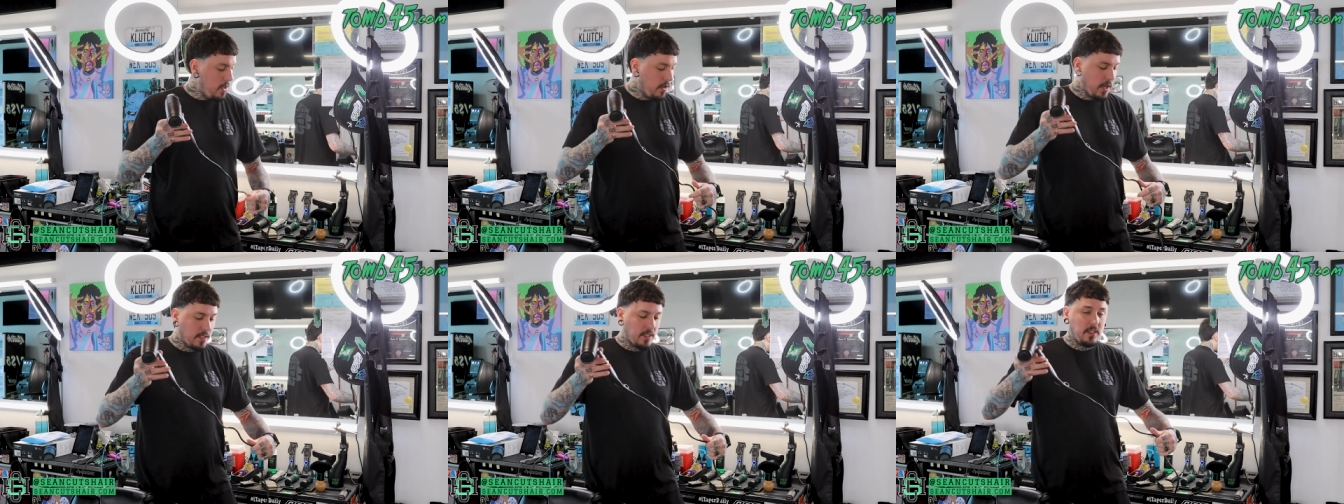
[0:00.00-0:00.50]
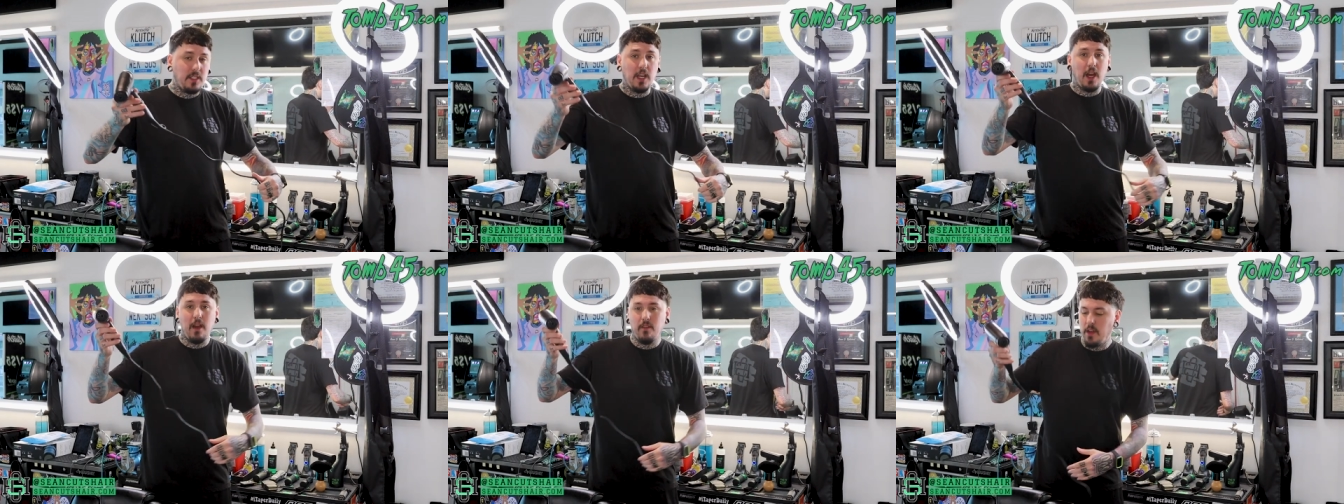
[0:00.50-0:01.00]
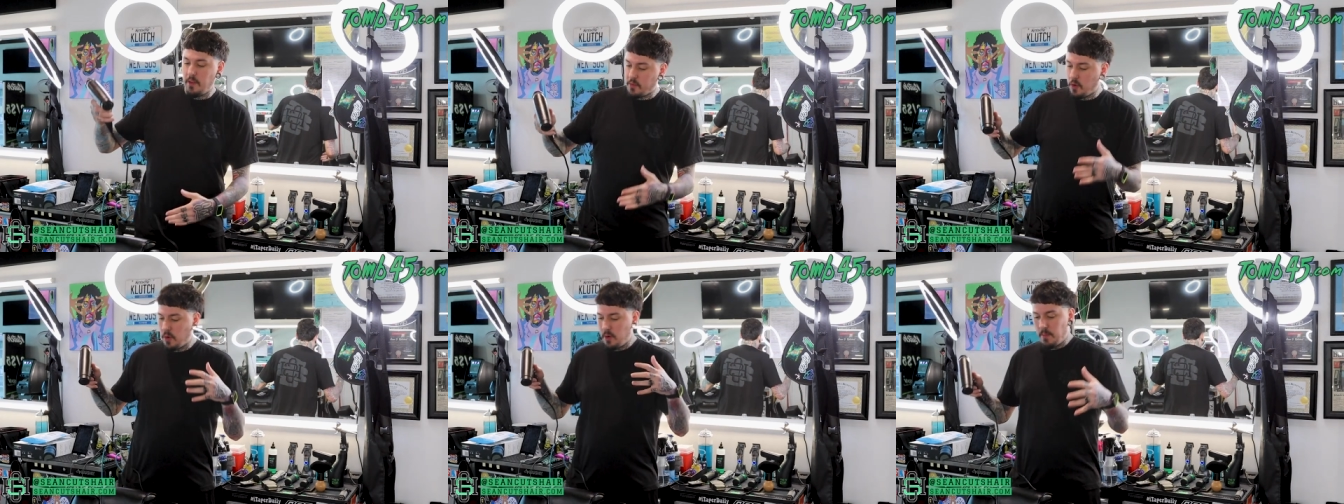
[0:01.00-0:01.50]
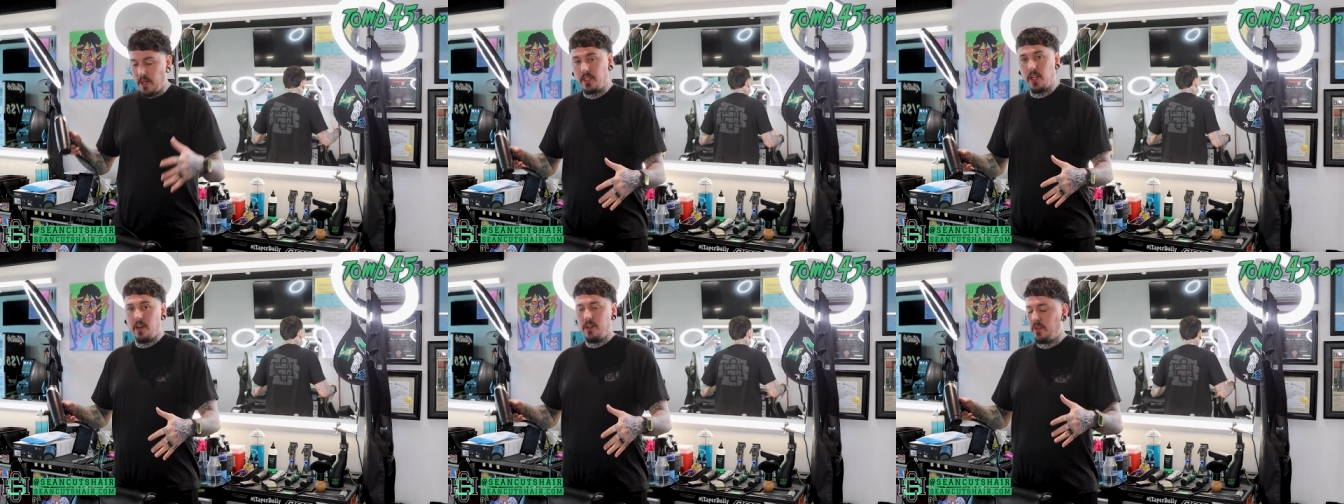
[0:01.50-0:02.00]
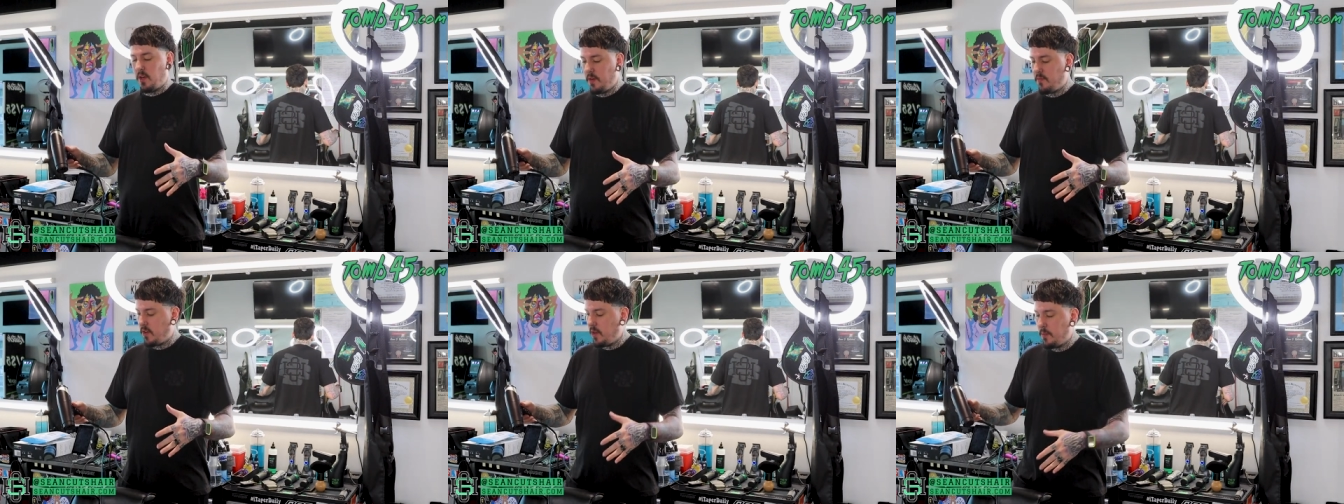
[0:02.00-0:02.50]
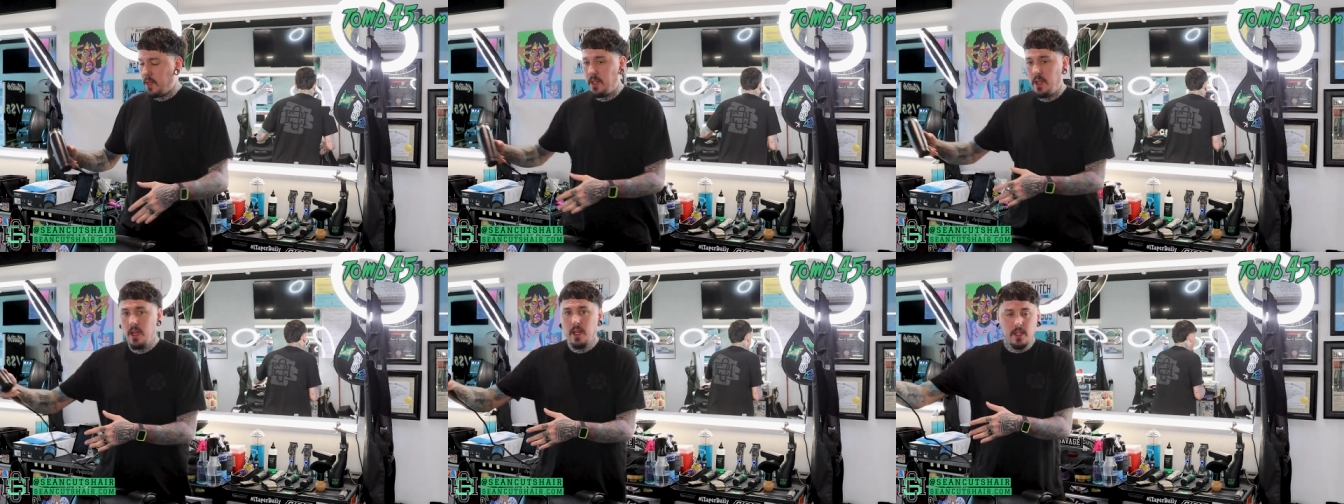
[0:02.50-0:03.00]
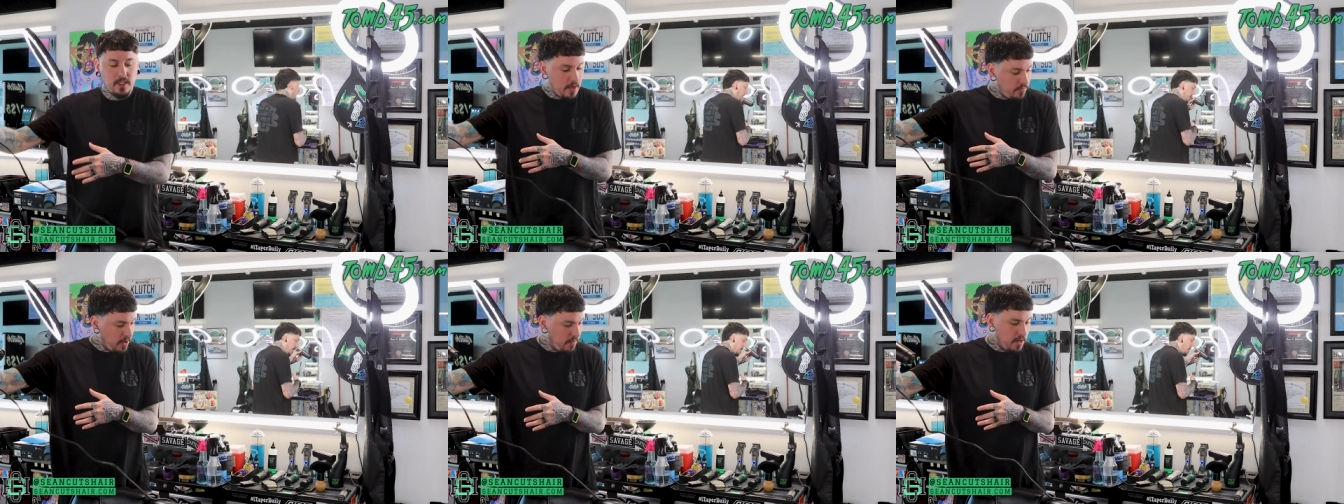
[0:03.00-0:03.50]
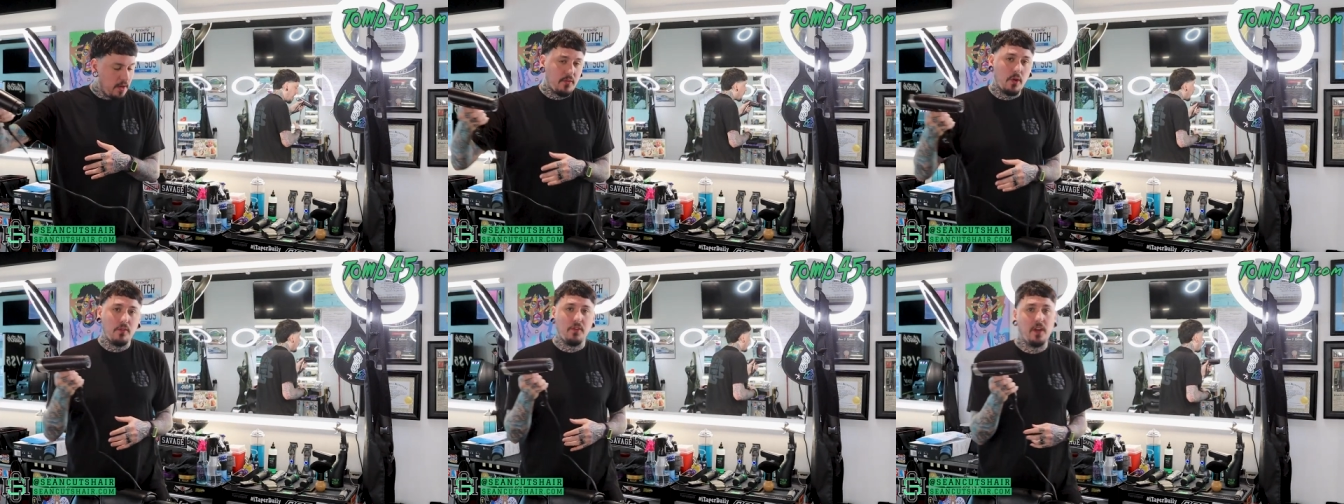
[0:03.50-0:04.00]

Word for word: You guys can see I have enough cord. My chair is right in front of me. Definitely have enough cord